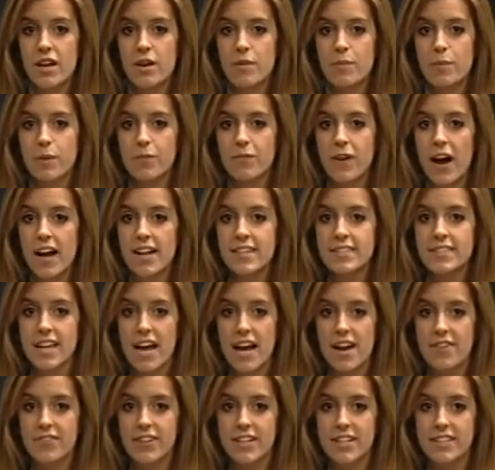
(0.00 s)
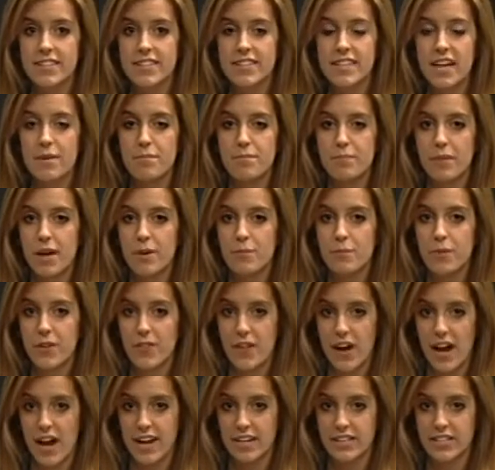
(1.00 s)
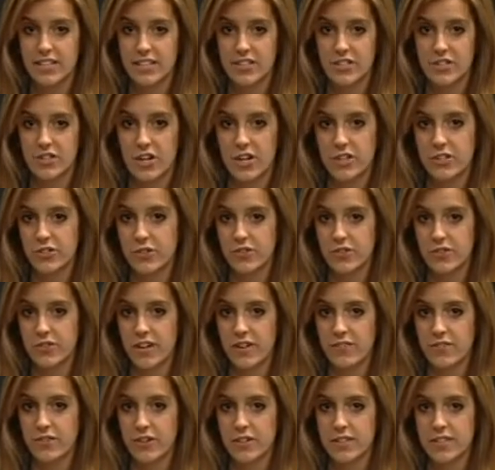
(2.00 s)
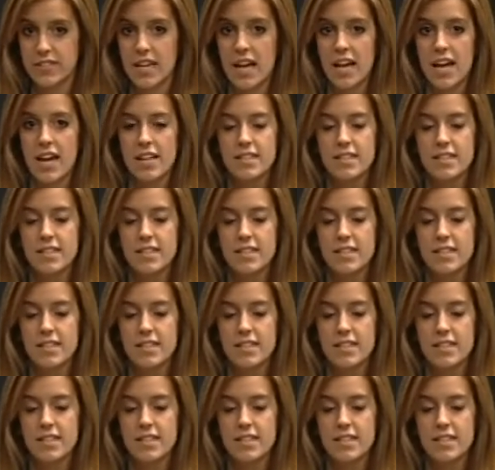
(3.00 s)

provides evidence that men with high testosterone levels